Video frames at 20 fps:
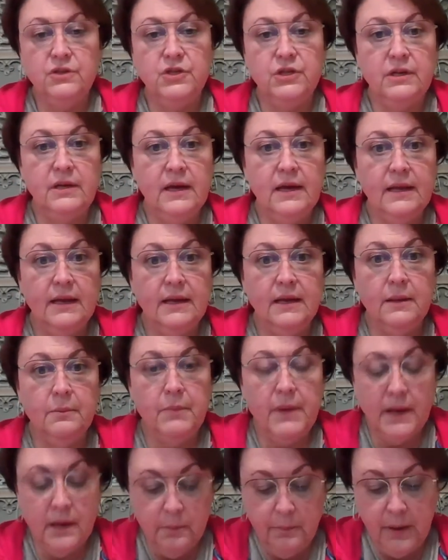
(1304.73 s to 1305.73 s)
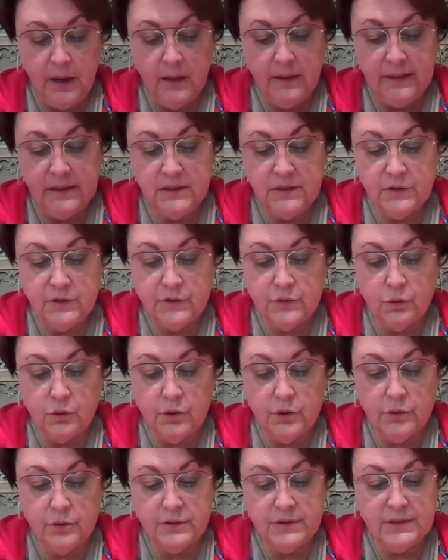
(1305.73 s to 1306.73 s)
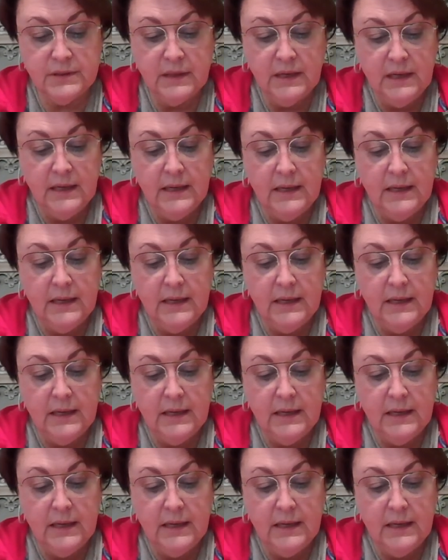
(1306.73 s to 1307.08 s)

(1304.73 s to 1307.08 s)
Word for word: genetic and metabolic disorders,